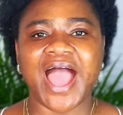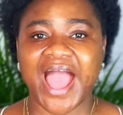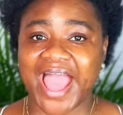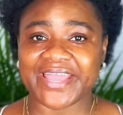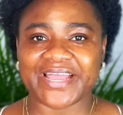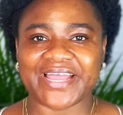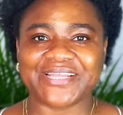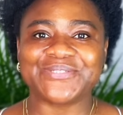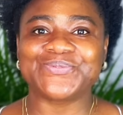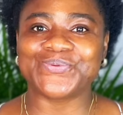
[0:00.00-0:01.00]
Hi
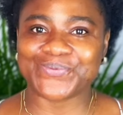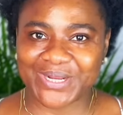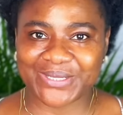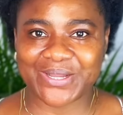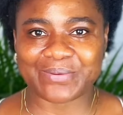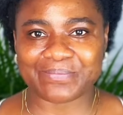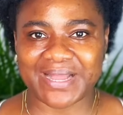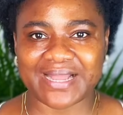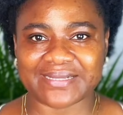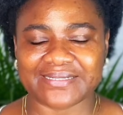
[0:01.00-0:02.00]
guys, welcome
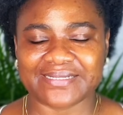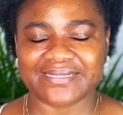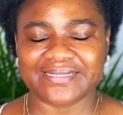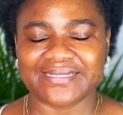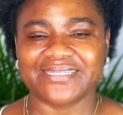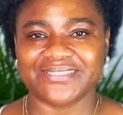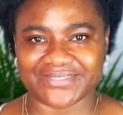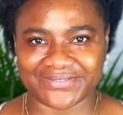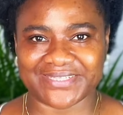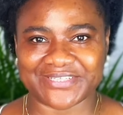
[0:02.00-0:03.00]
back to
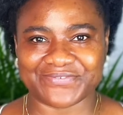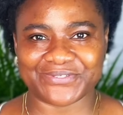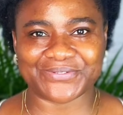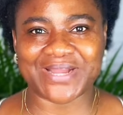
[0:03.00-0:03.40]
today's video.